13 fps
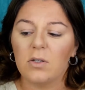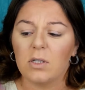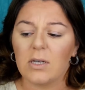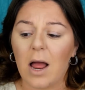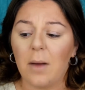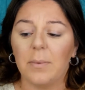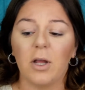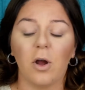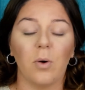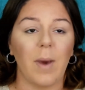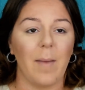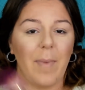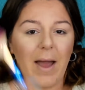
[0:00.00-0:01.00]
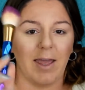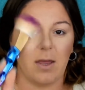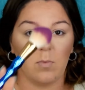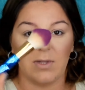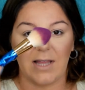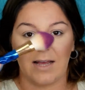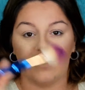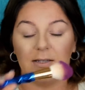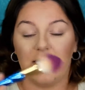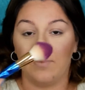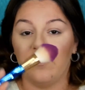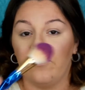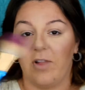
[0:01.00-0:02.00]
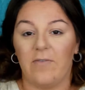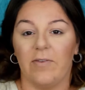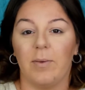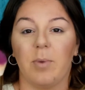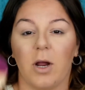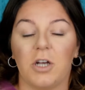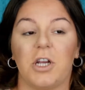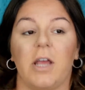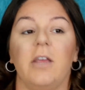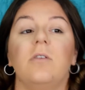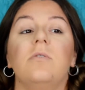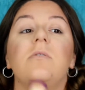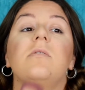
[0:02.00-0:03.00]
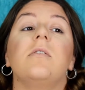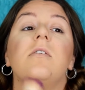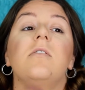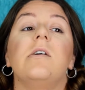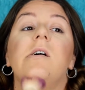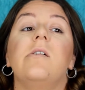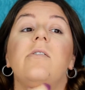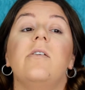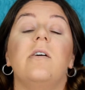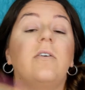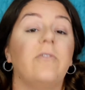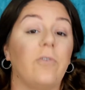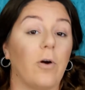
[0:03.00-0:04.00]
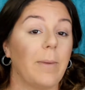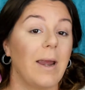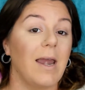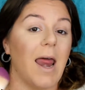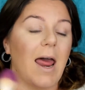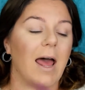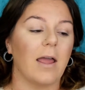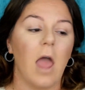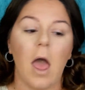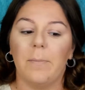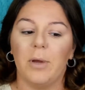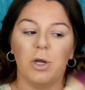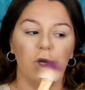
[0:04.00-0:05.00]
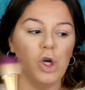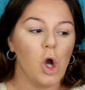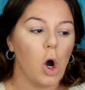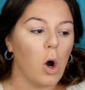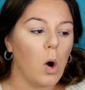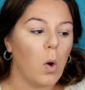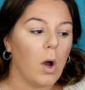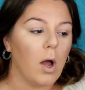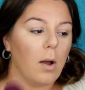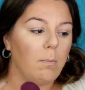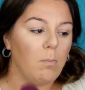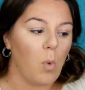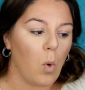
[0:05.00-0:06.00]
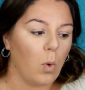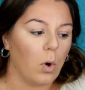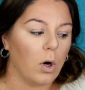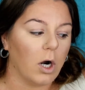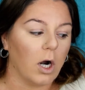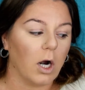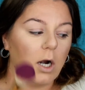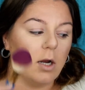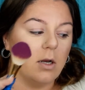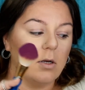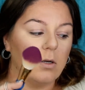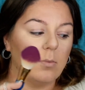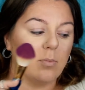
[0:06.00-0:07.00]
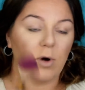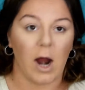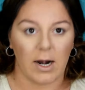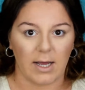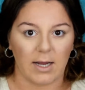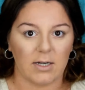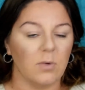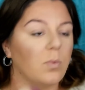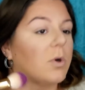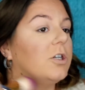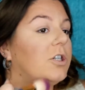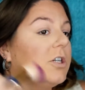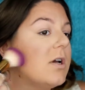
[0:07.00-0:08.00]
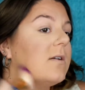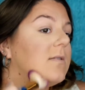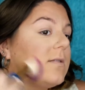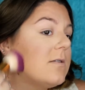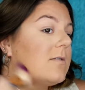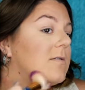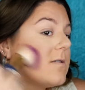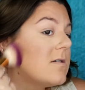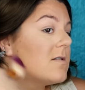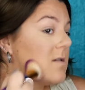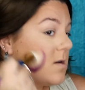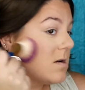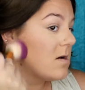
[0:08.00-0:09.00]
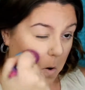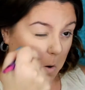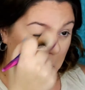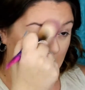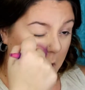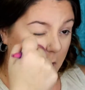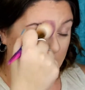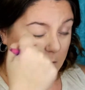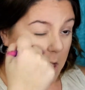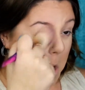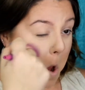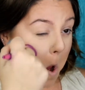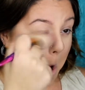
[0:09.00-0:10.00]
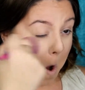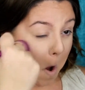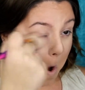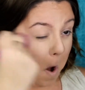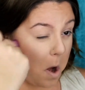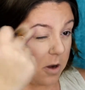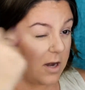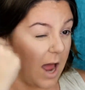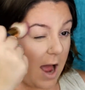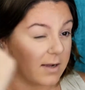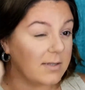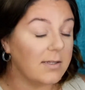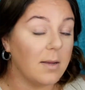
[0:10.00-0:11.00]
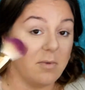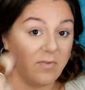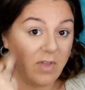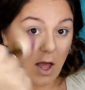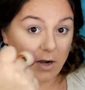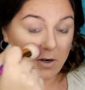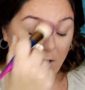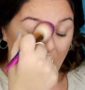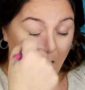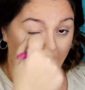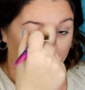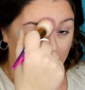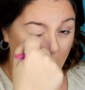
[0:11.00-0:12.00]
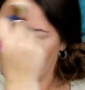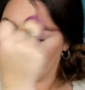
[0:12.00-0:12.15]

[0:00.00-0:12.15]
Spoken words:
So now I'm gonna go right back in with that same fluffy brush I used for my neck, but no more product. We're just gonna knock some of the under eye,